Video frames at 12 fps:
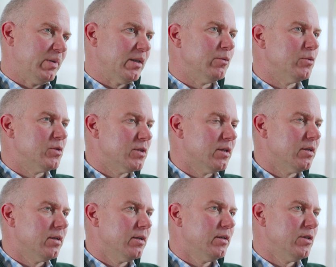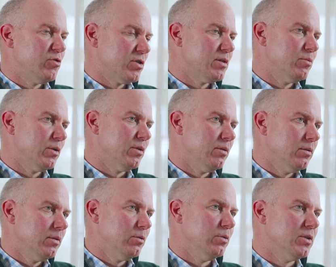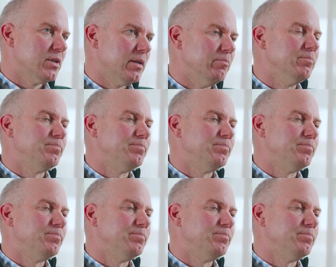but it was an interesting one all the same.